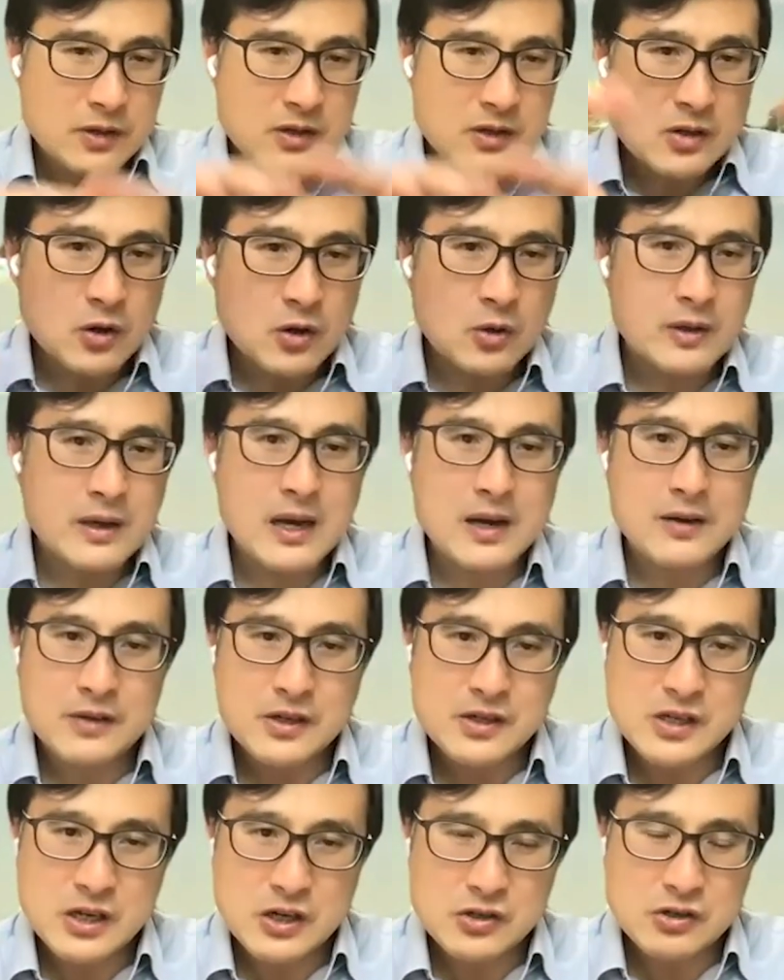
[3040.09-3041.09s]
So this
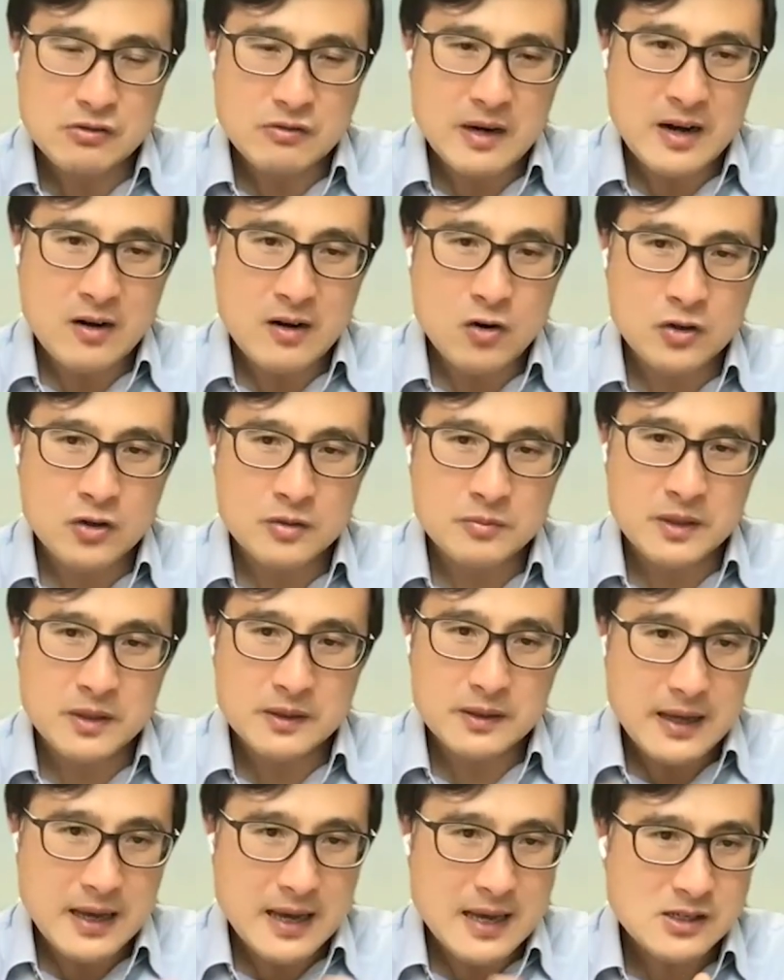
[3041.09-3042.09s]
whole conversation around
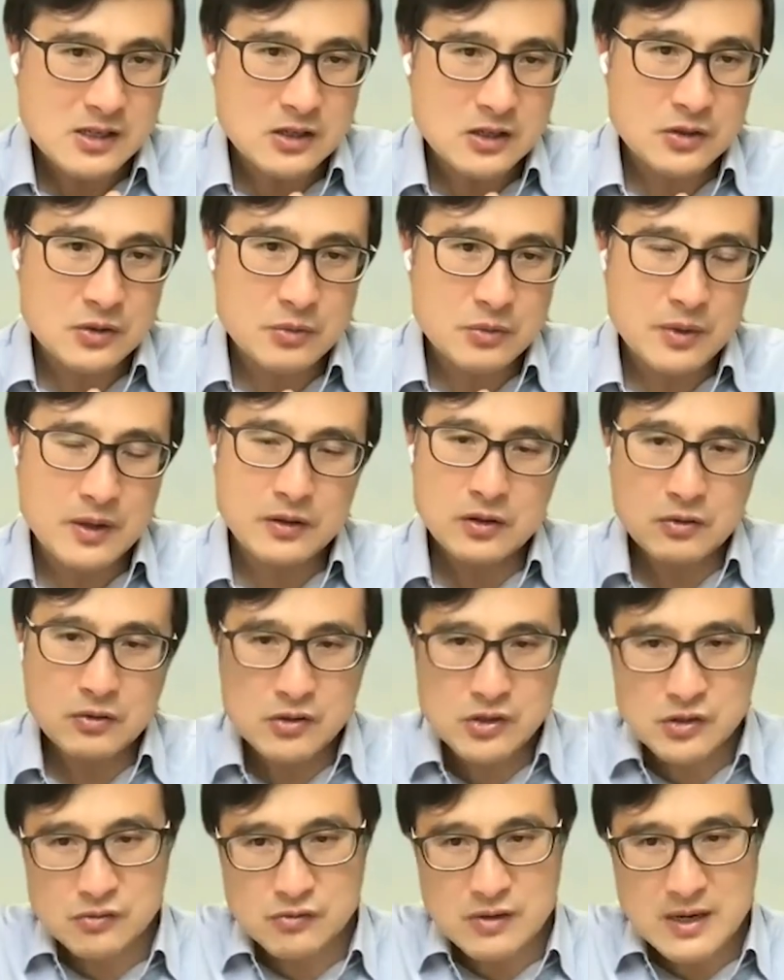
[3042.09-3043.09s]
hormone has to do
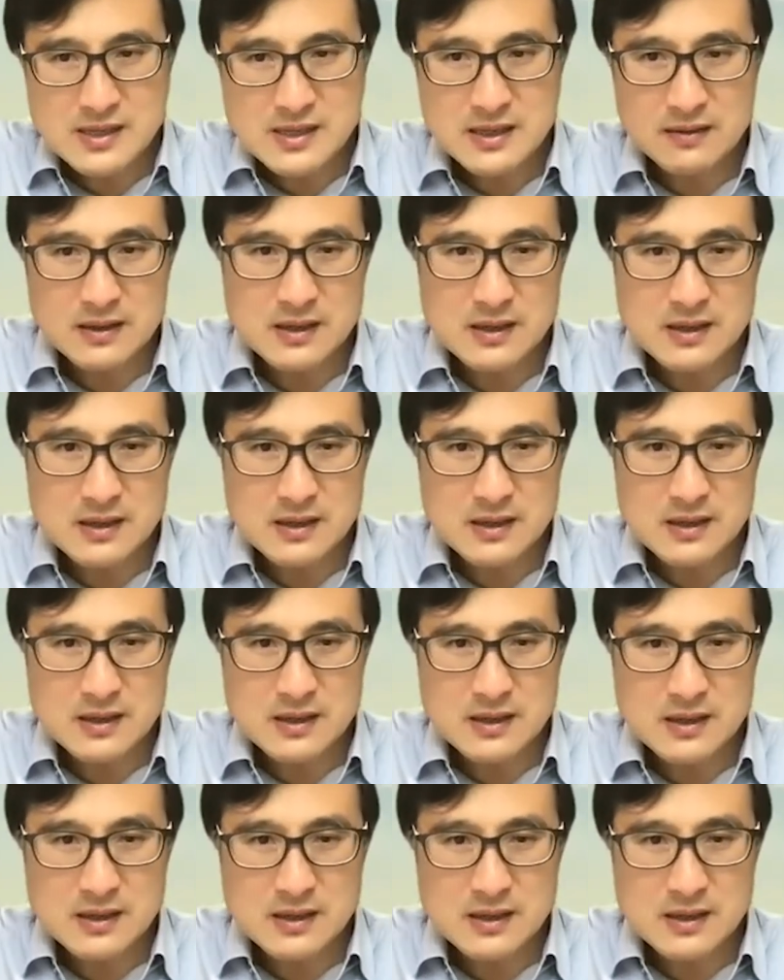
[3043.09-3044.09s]
with you're stressing
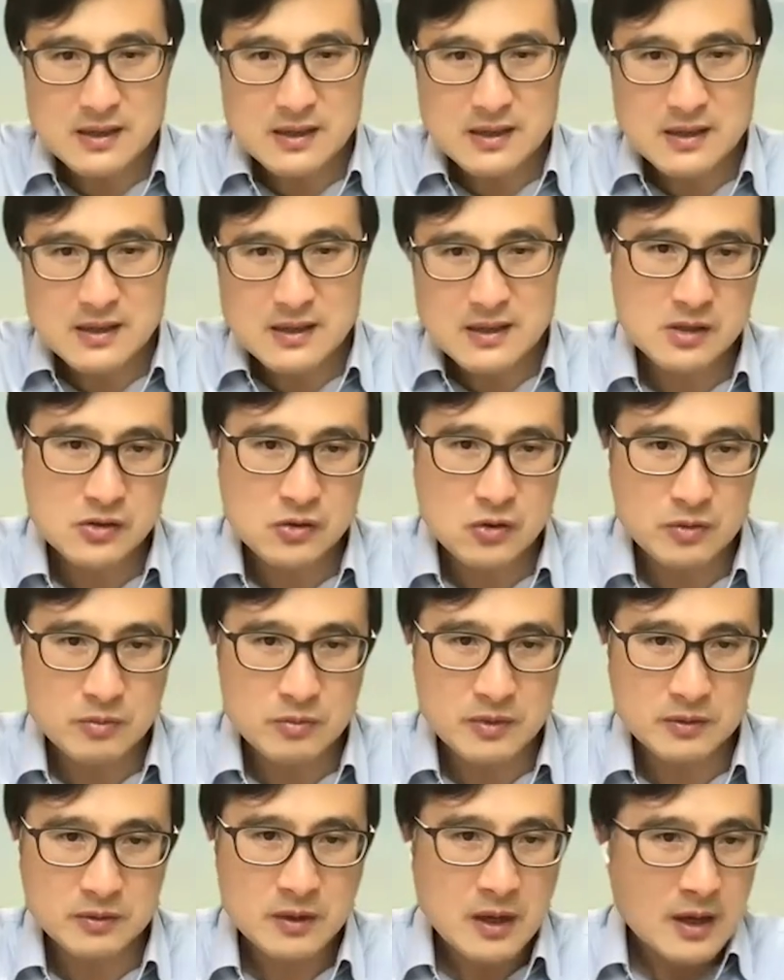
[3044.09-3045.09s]
the cells that
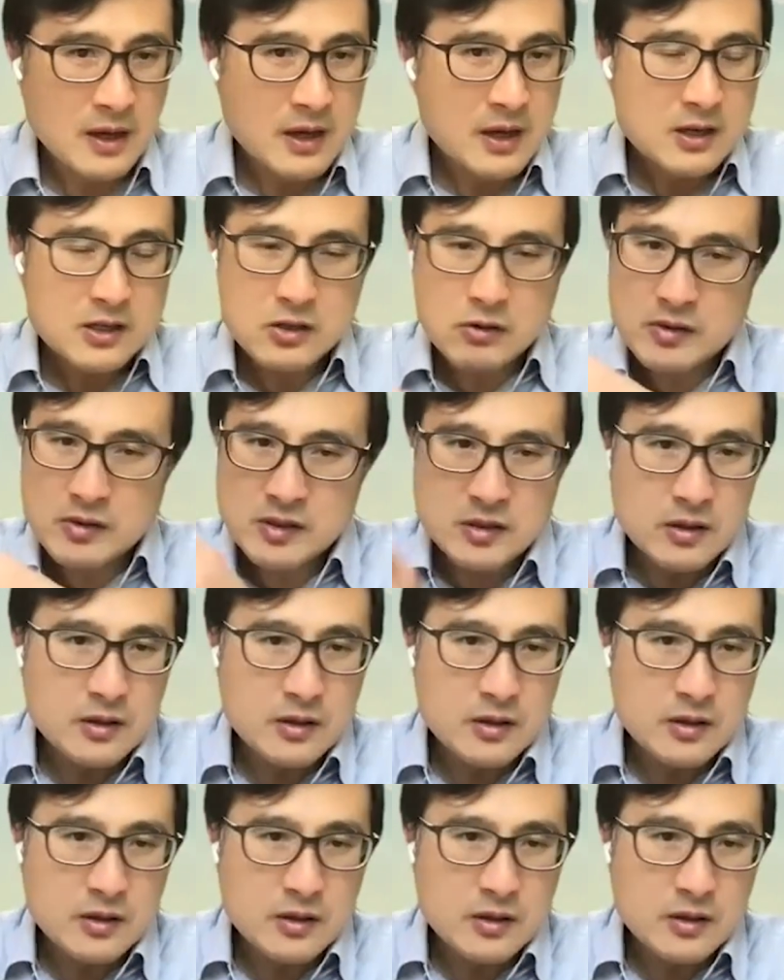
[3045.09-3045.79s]
produce this hormone.